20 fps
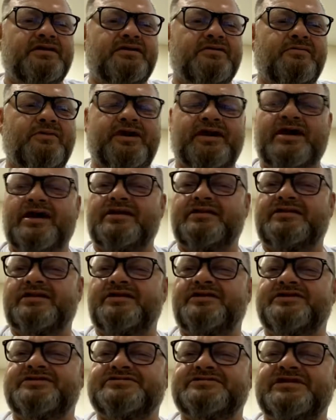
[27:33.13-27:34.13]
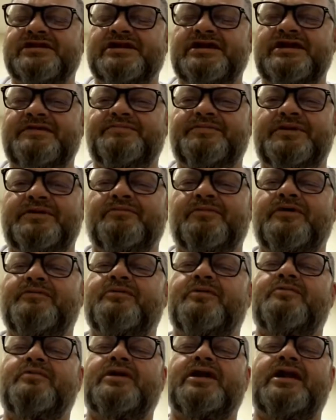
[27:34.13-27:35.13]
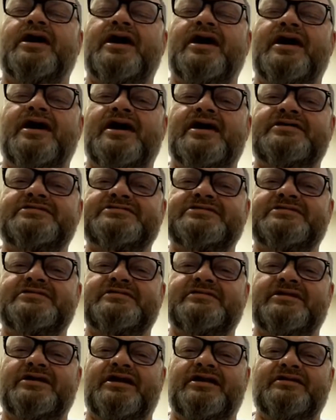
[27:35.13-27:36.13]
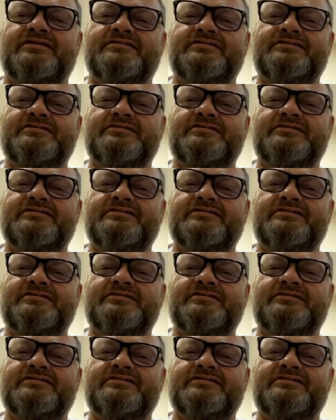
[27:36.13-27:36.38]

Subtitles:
We got there to sleep and we were relaxed, you know.